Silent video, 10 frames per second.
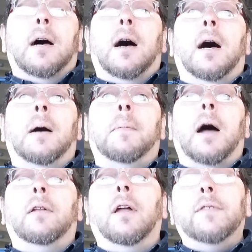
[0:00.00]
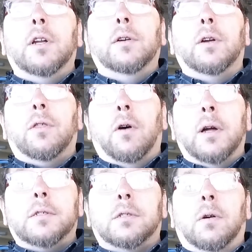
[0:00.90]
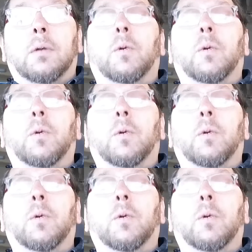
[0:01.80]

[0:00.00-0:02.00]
Um, I'd love to know your thoughts on